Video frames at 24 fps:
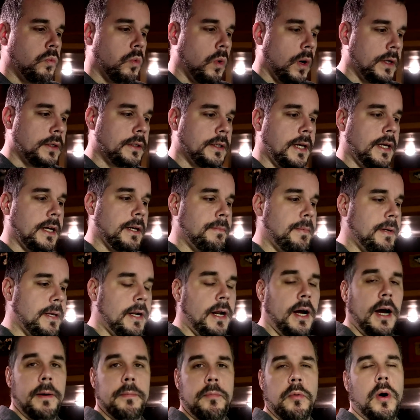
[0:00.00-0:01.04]
1 gigabit
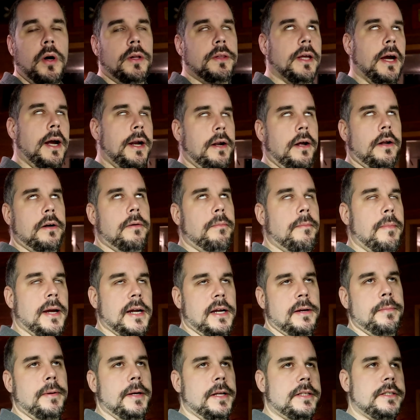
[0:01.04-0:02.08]
up, well 900
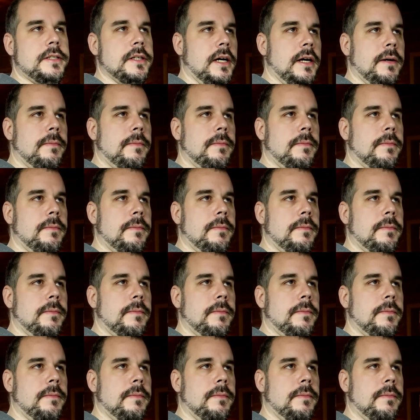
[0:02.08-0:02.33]
megabits